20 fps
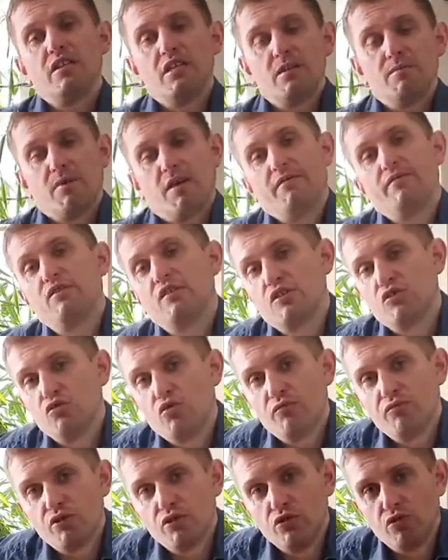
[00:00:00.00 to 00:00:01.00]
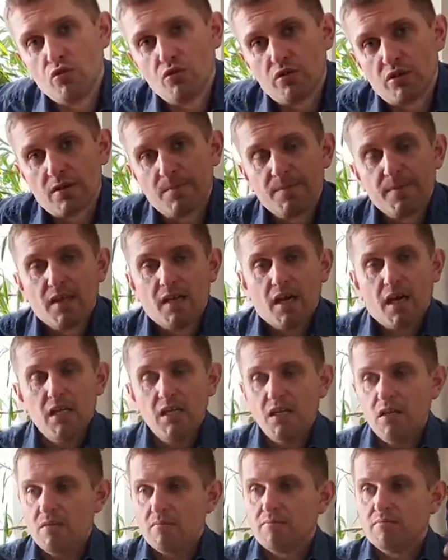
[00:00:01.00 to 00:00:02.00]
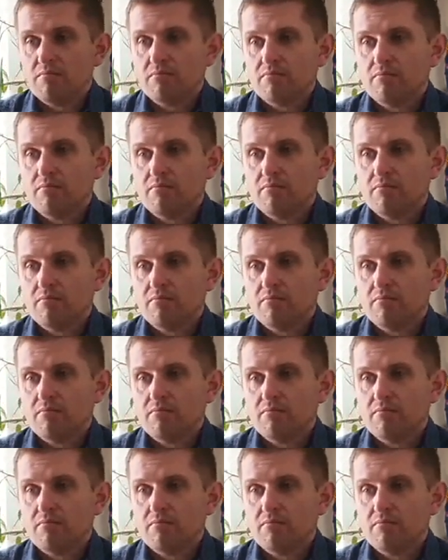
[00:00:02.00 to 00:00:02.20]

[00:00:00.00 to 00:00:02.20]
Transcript: Americans have restarted, there was a new.